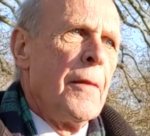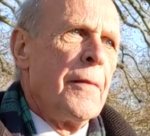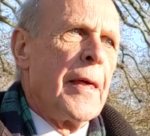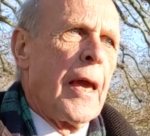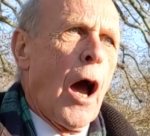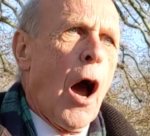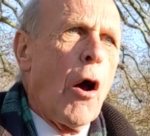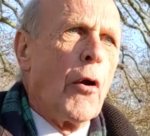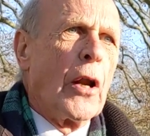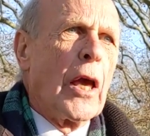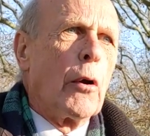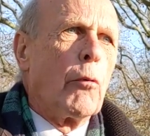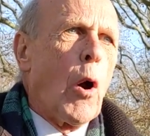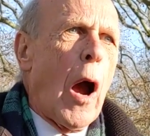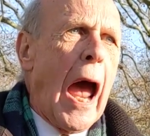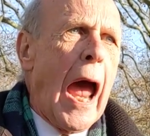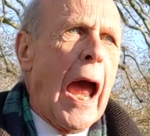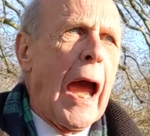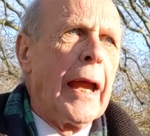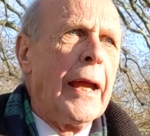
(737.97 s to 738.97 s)
The only
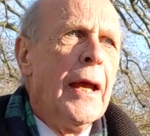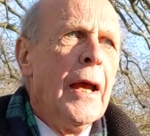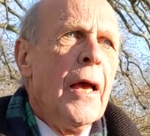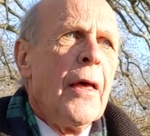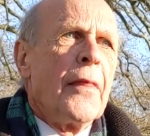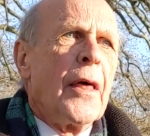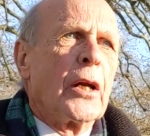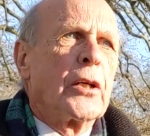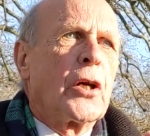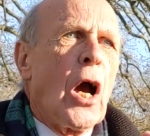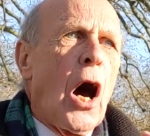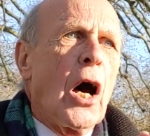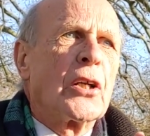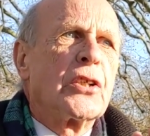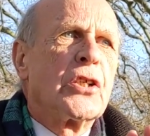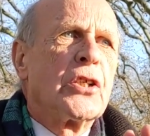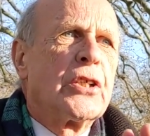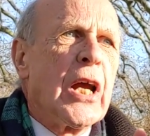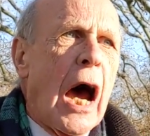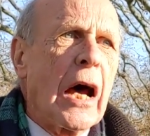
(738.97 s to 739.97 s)
way that
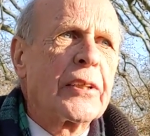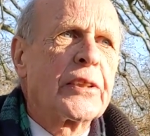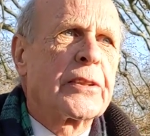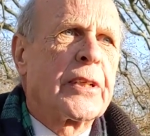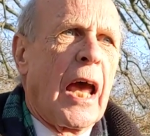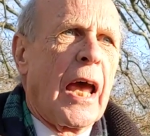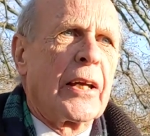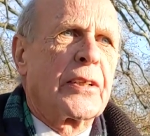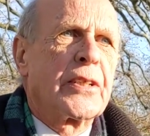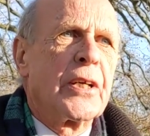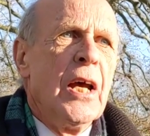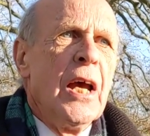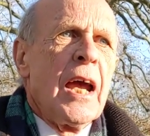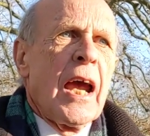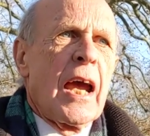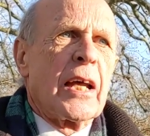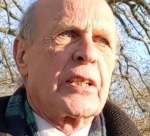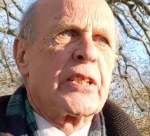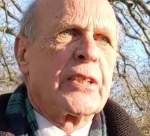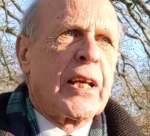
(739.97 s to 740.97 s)
God's justice
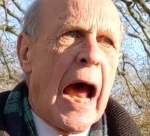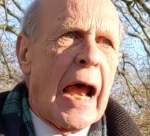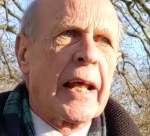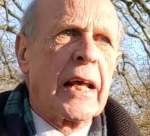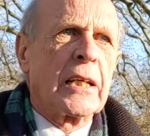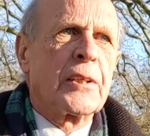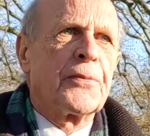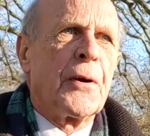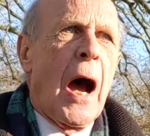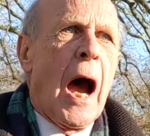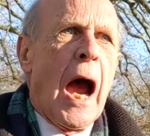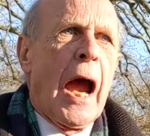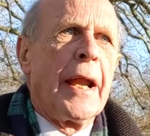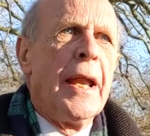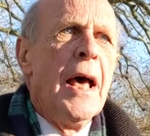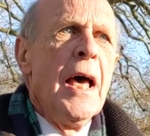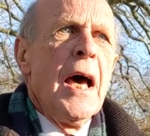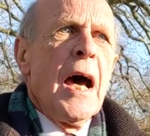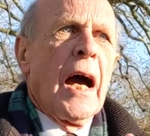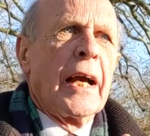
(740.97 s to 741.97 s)
is
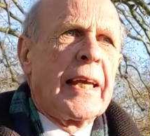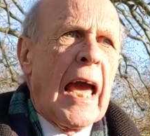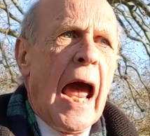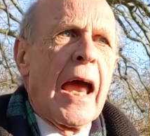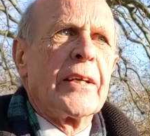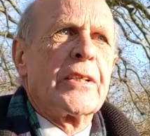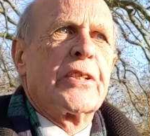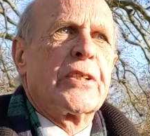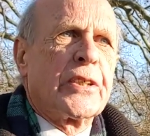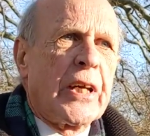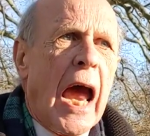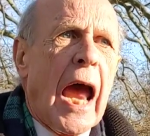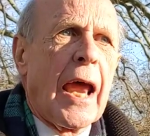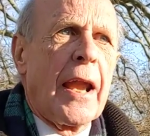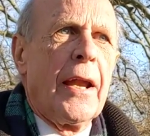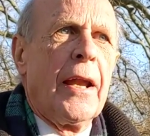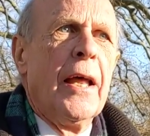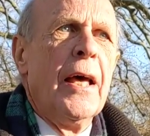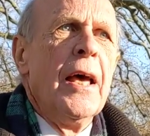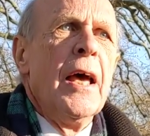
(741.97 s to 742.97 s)
satisfied against
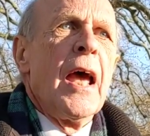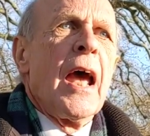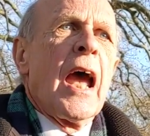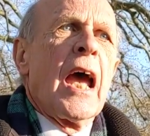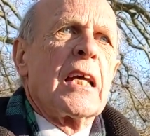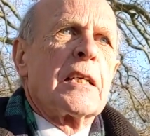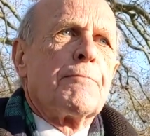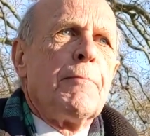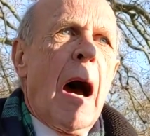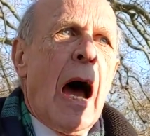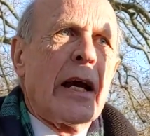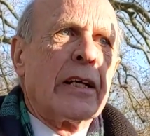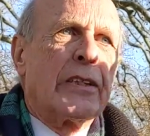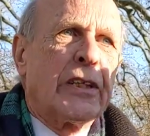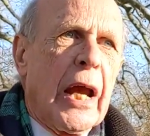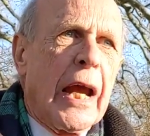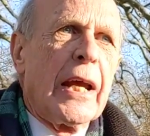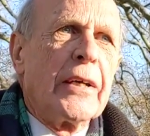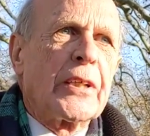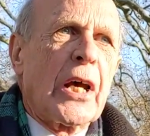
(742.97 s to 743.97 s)
sin is by
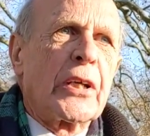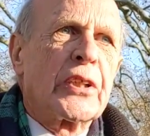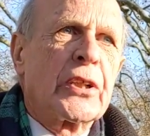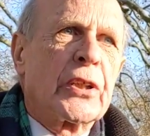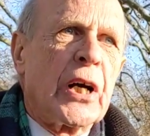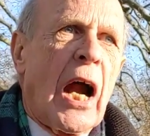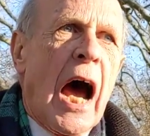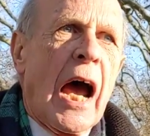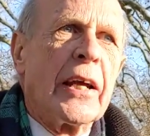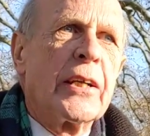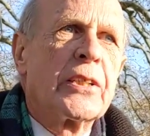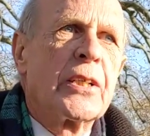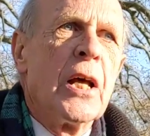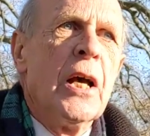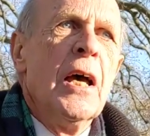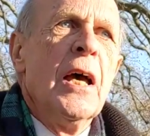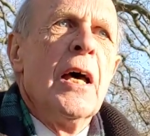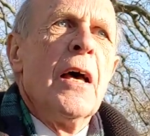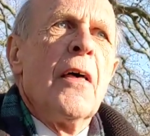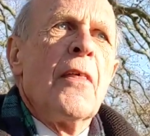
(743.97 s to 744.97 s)
Jesus Christ,
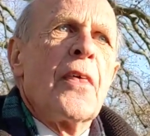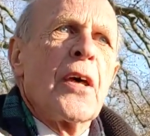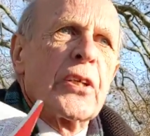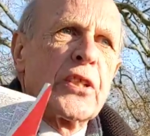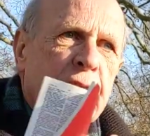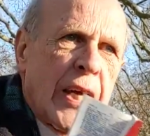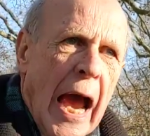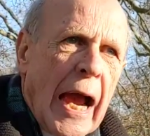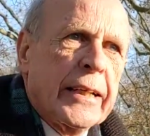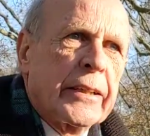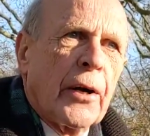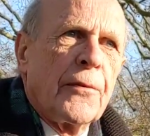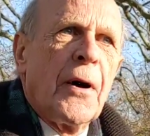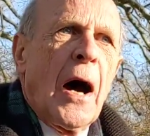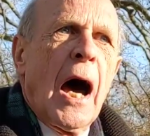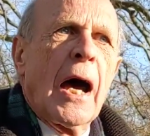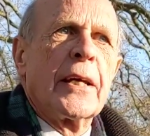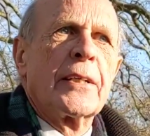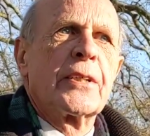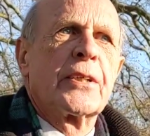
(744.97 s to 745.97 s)
the
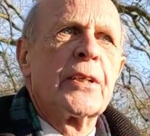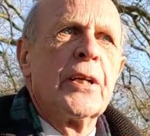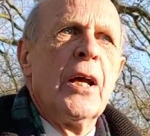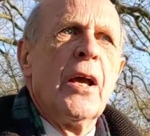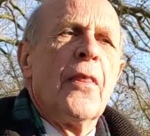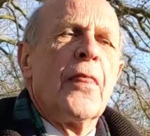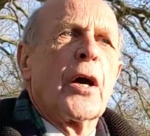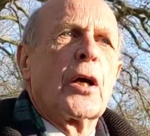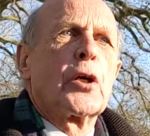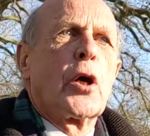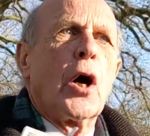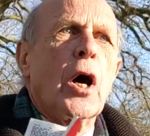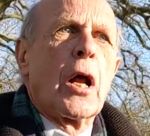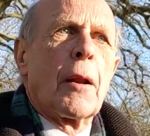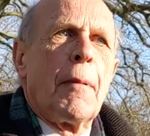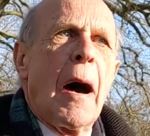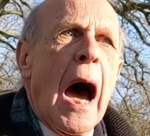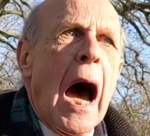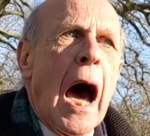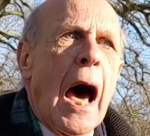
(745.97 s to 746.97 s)
sacrifice, the
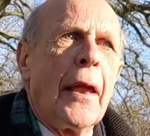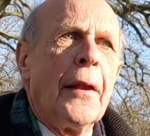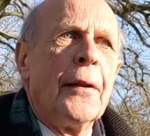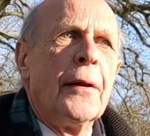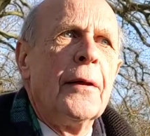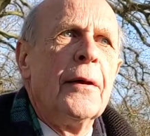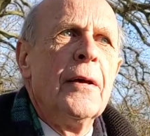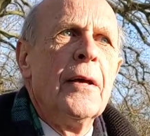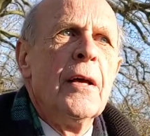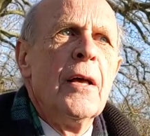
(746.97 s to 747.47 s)
Qurban,